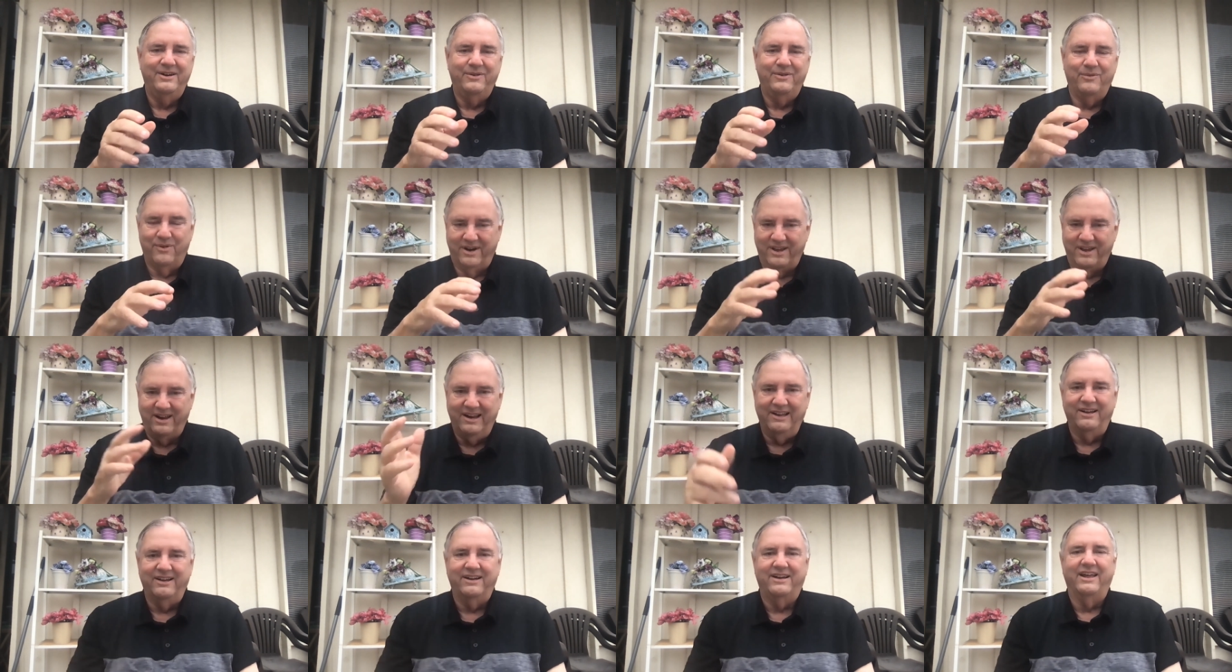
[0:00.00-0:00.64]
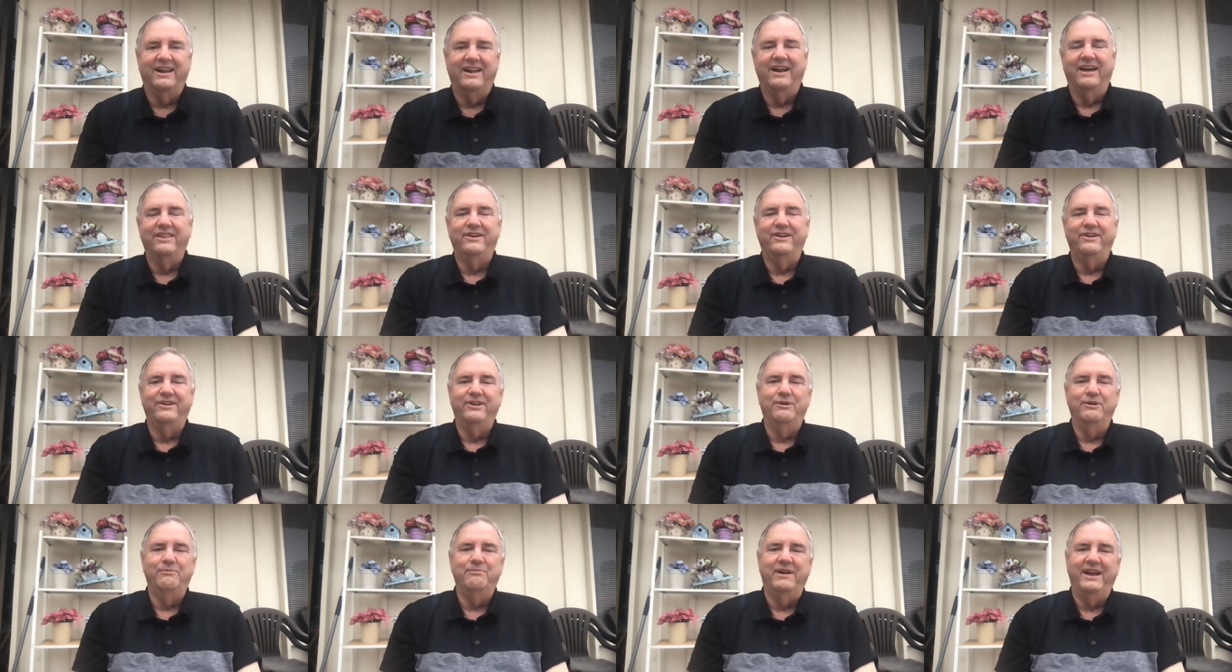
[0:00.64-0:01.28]
We're going to look at other
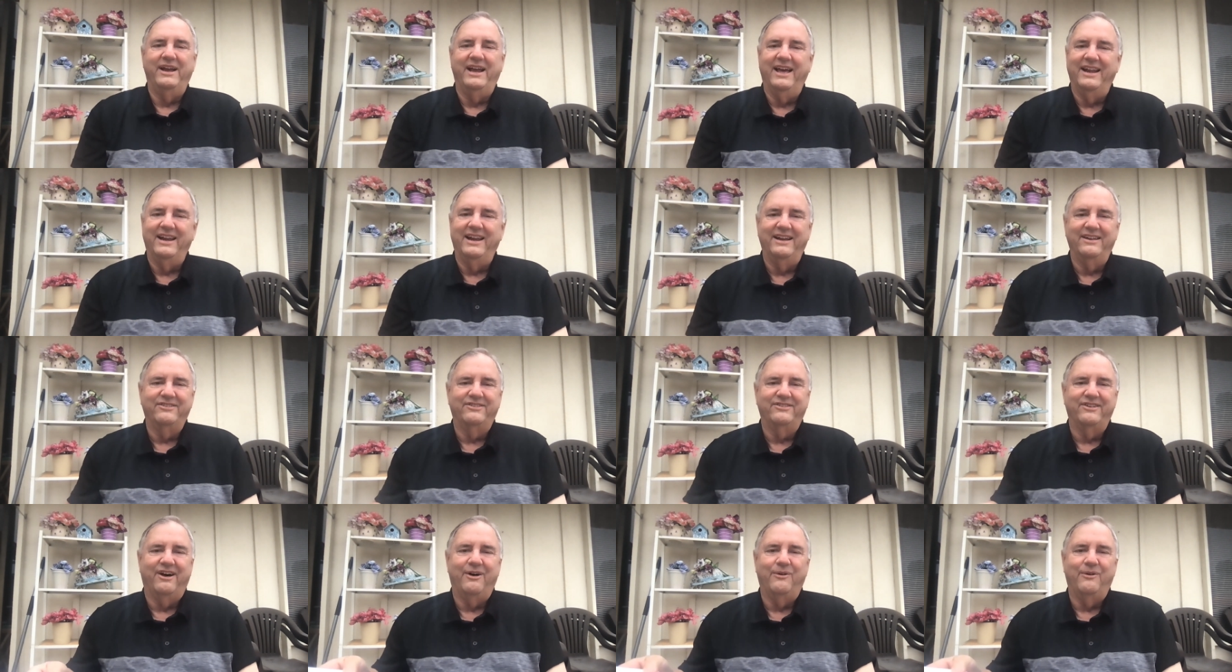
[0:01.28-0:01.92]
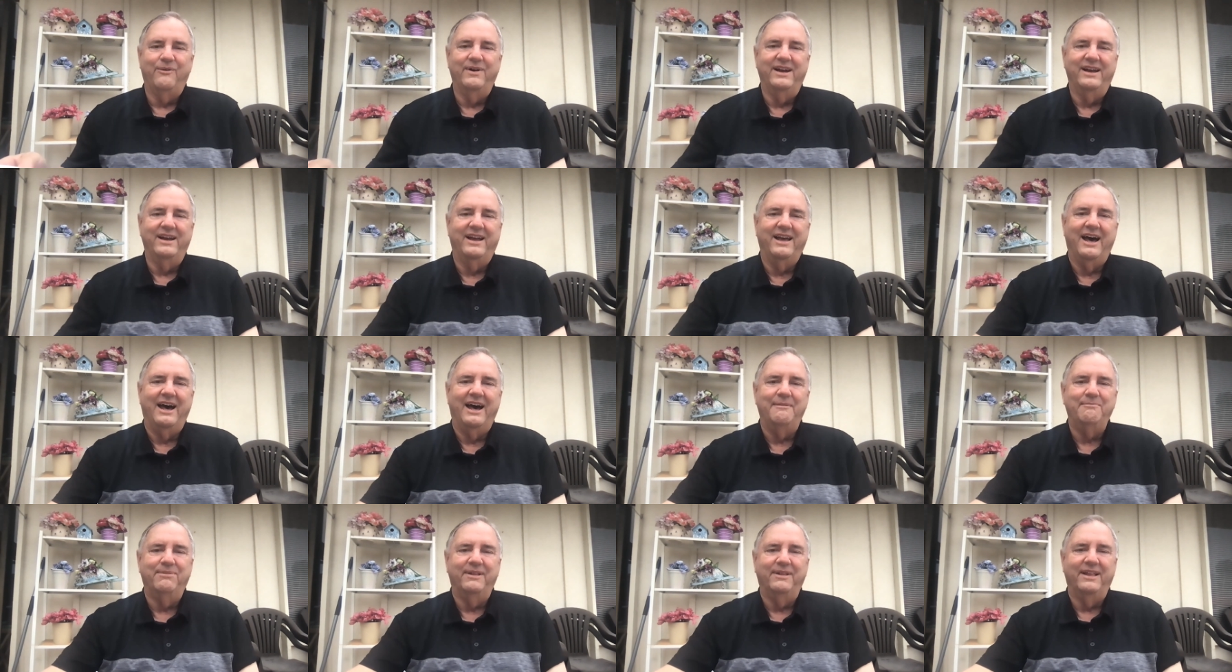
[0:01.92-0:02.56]
new beginnings all week.
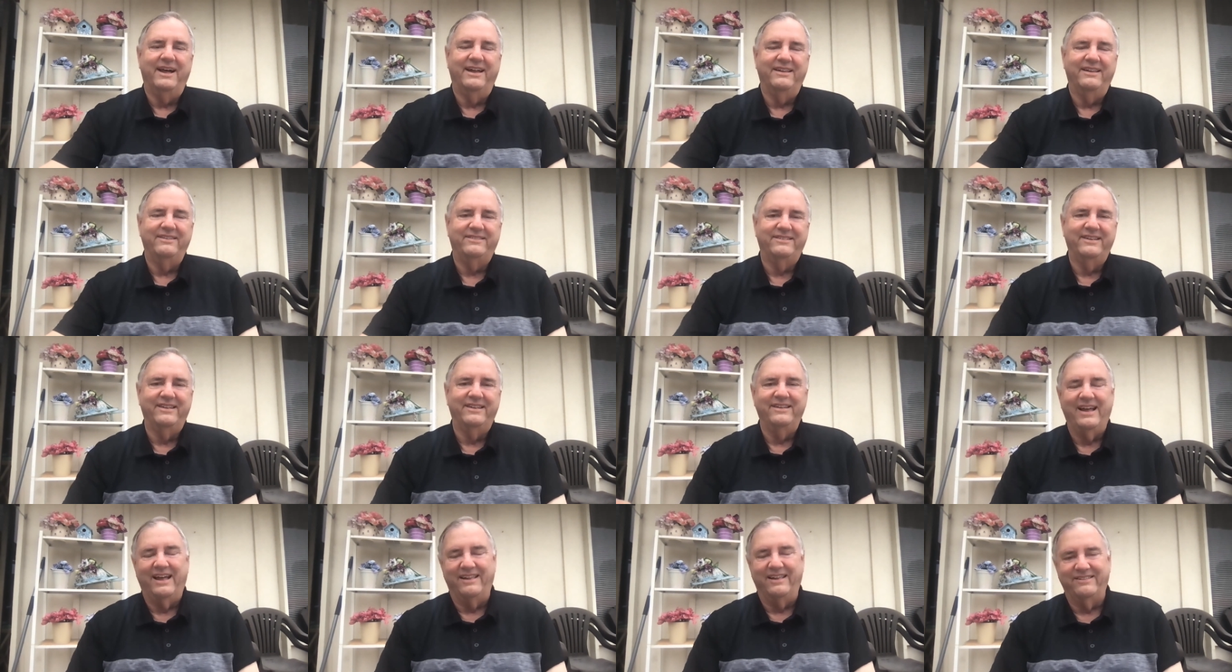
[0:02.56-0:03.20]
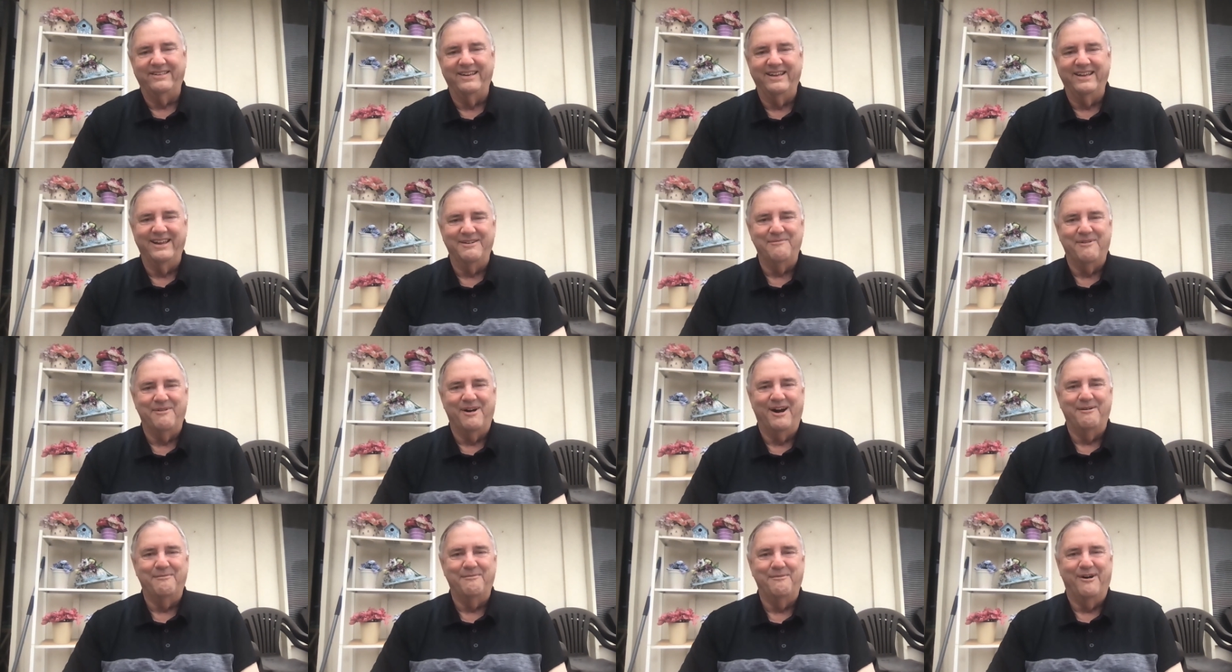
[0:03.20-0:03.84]
God bless. I'll see you
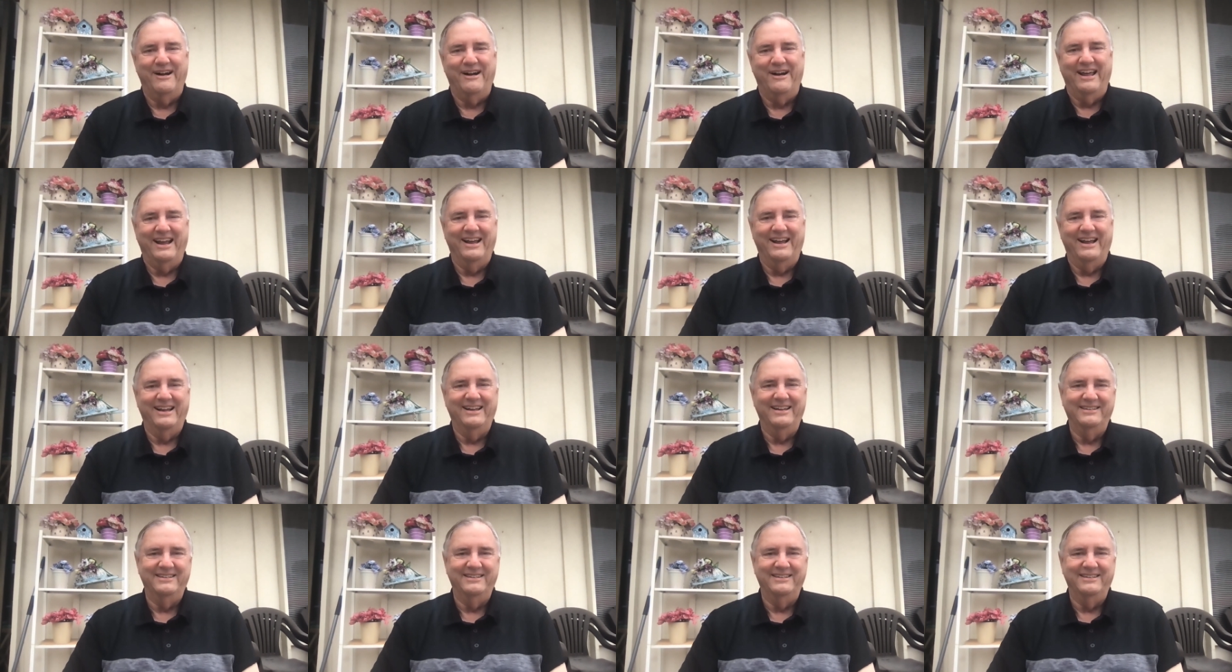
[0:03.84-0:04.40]
tomorrow morning.